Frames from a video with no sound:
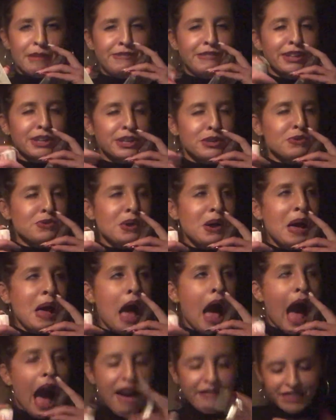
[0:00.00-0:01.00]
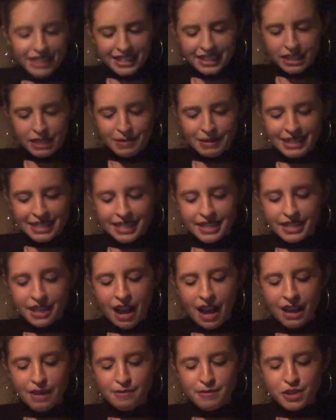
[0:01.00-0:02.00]
I feel like you, I feel like something about this
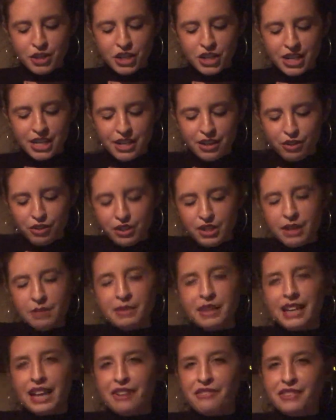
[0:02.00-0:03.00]
time machine or something.